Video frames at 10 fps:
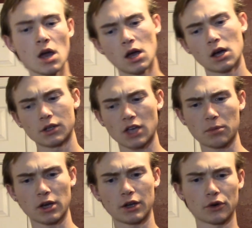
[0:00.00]

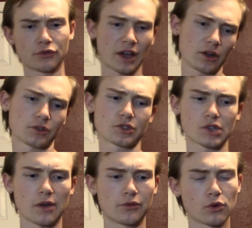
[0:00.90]
top cut or finals or
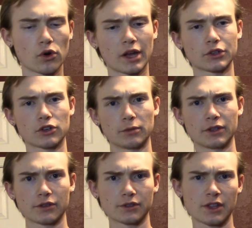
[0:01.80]
top 4 at a
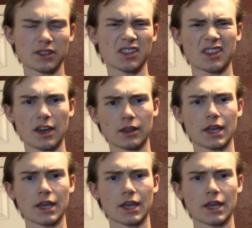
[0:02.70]
tournament and things like that,